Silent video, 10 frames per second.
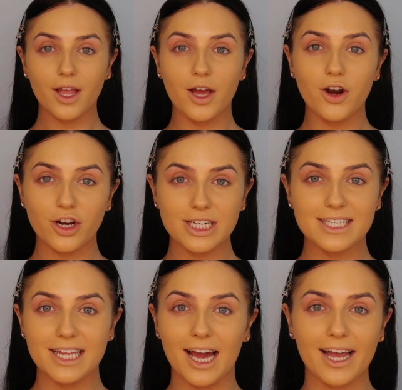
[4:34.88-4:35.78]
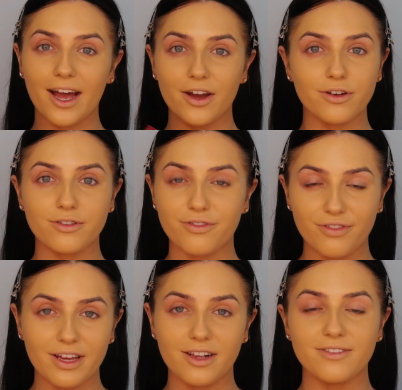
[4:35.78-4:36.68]
And honestly, I cannot
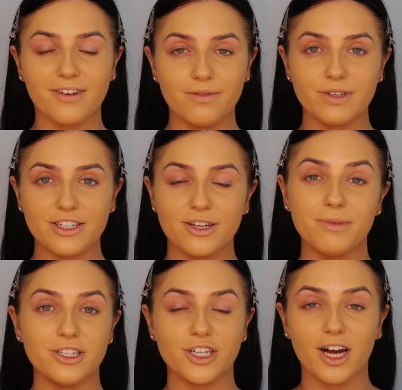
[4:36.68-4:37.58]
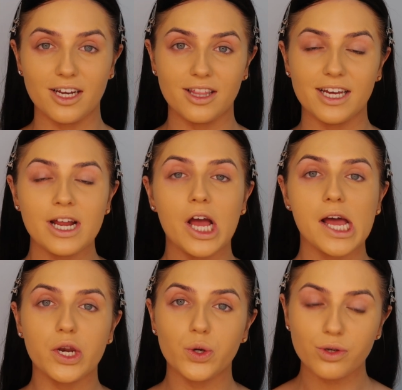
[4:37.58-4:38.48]
feel the foundation much either.
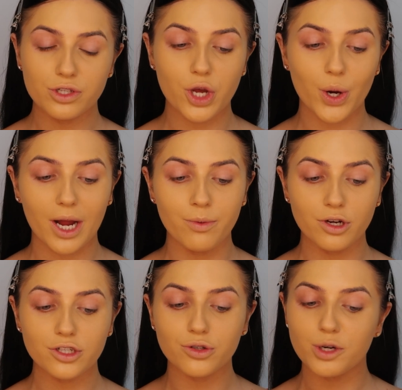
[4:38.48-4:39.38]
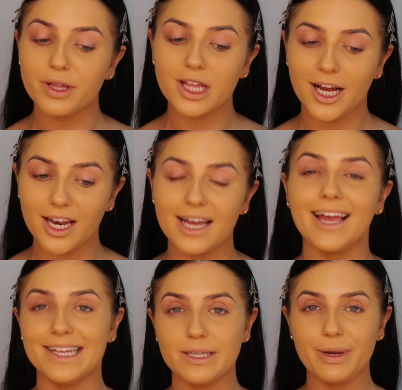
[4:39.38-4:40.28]
And also, I'm not sure about the colour. It
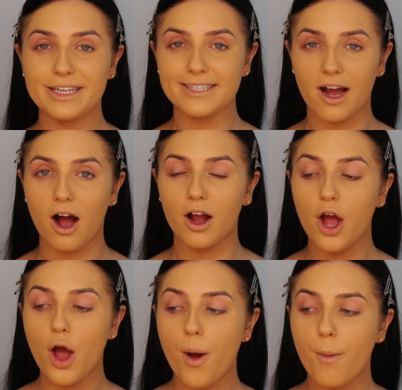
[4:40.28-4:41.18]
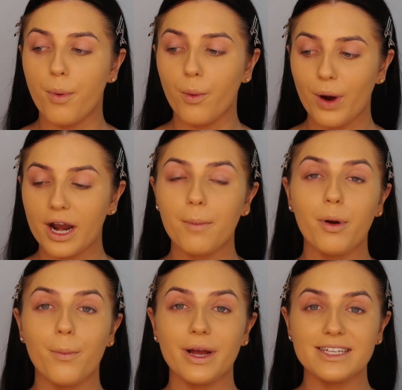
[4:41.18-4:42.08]
is a bit dark, but when I
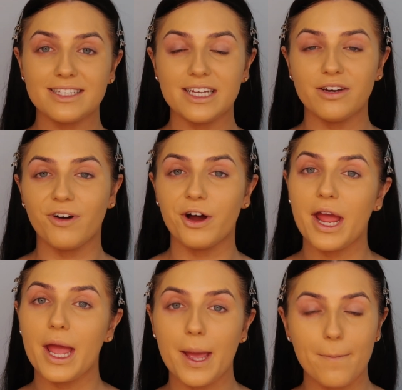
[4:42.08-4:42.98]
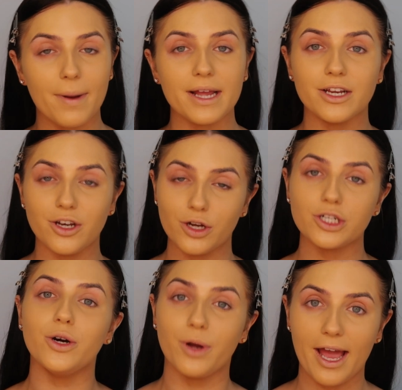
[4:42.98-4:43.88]
put my concealer on, it may look
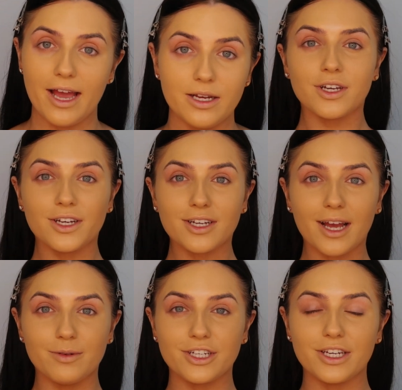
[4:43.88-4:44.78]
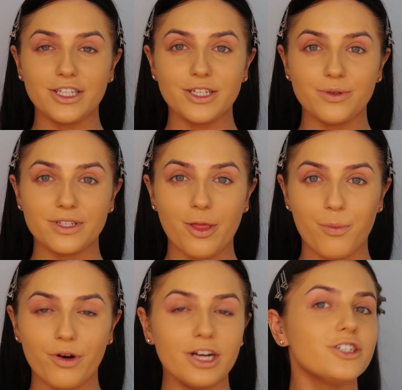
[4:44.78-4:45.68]
okay. Okay, I'm just going to use the
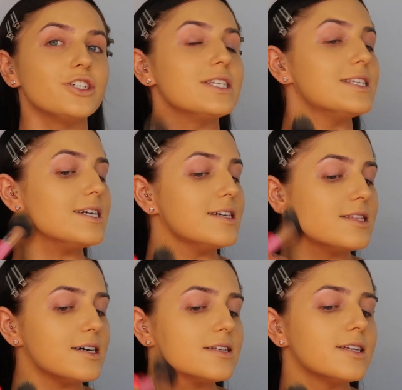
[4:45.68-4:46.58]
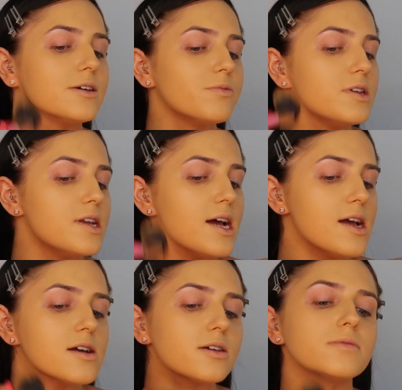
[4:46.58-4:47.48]
brush just to take that down the
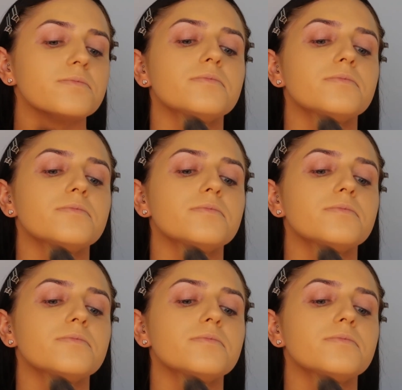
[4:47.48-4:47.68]
neck.